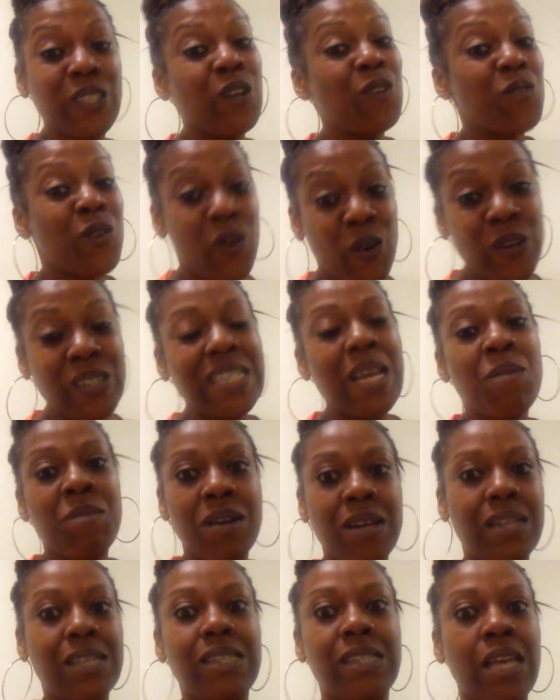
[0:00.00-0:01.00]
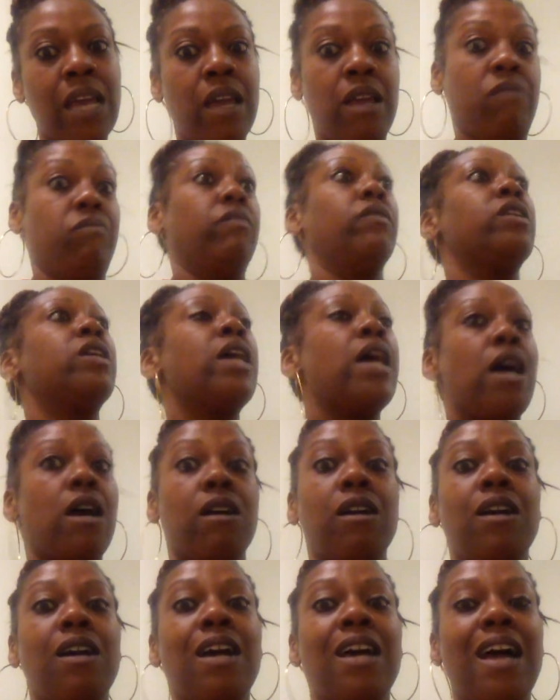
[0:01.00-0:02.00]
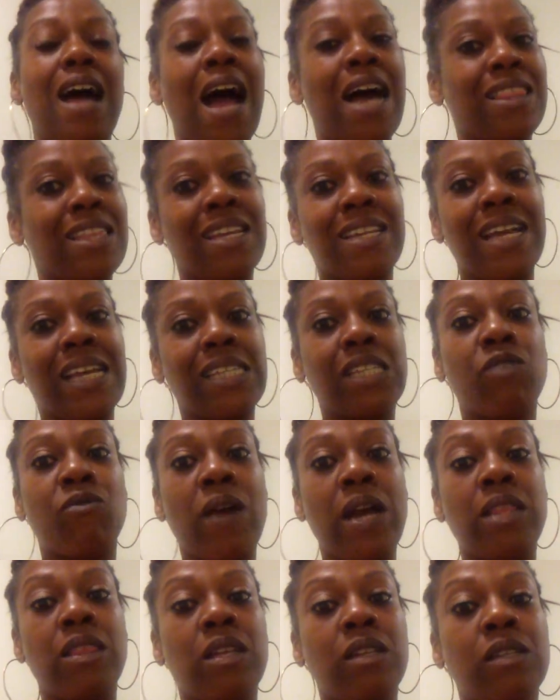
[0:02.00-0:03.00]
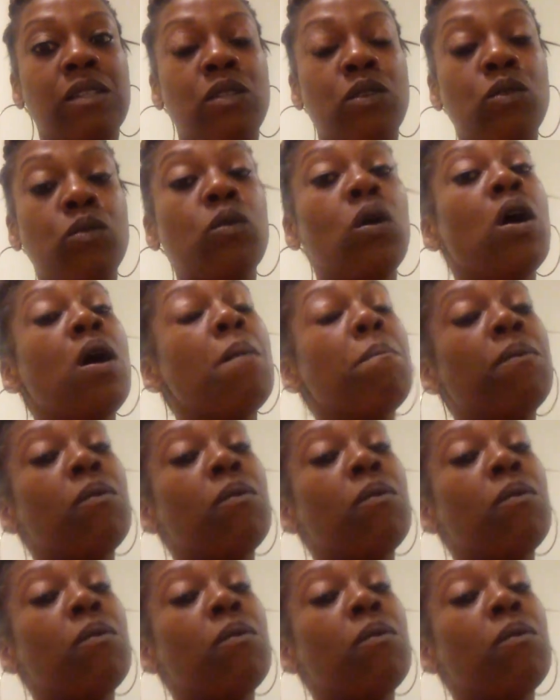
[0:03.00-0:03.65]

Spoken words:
So, of course, I'm going to say, yeah, I think that's the right thing to do.